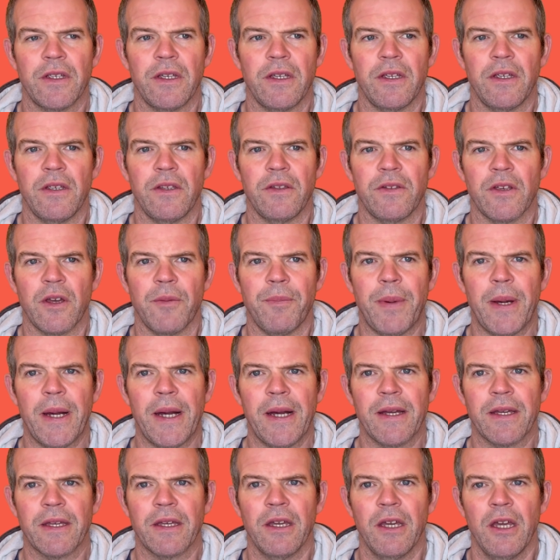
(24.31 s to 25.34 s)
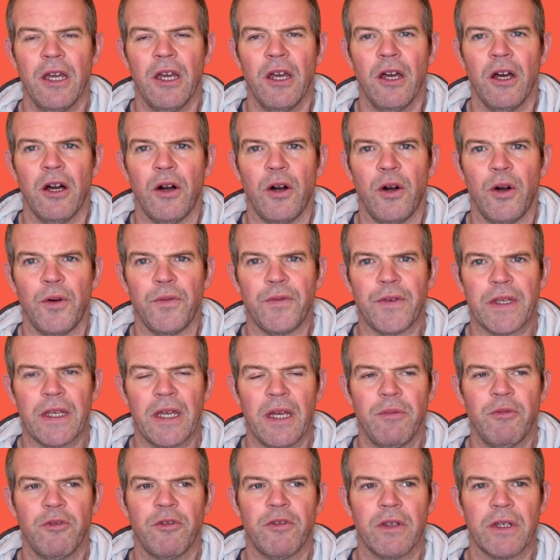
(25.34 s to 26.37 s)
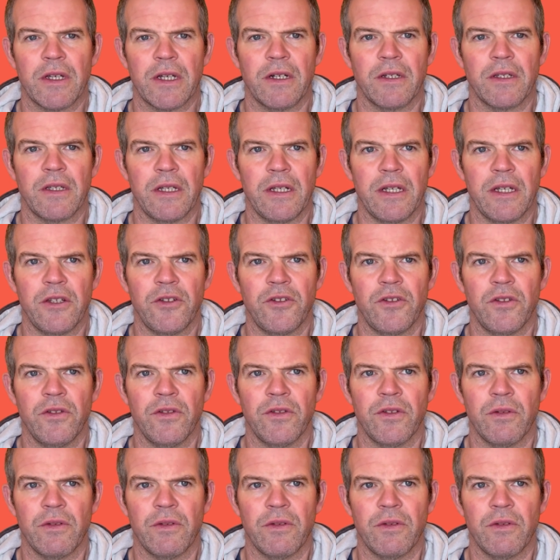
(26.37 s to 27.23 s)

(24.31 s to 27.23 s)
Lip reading: is a pack of chemistry calculations.